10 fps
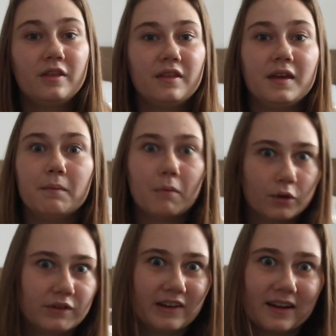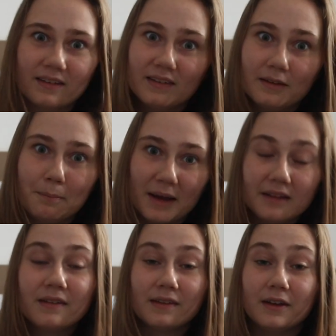The most
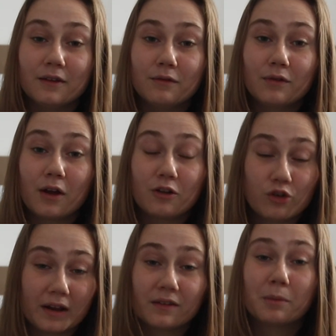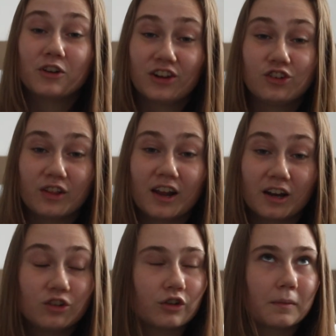expensive transportation that
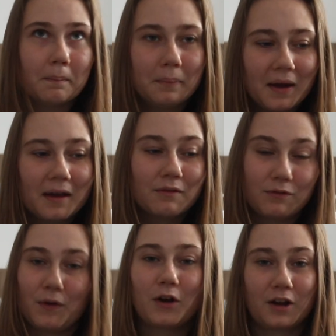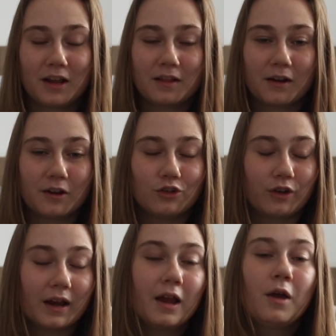I took by far in the
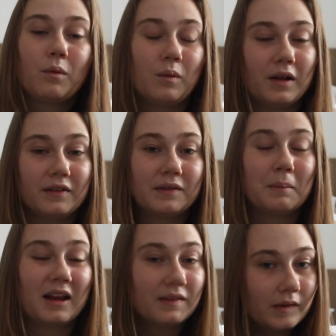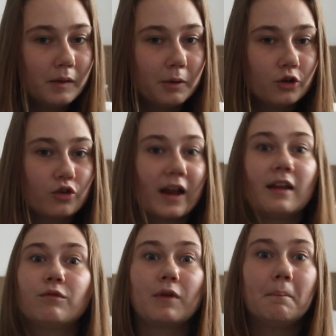country was my sleeper
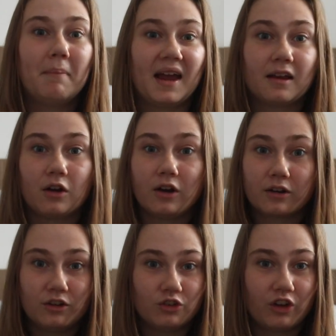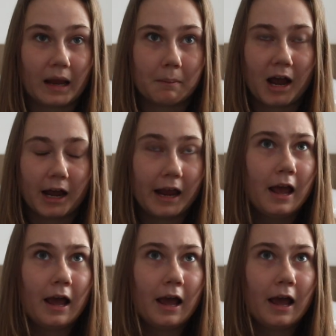train from Bangkok to Chiang Mai.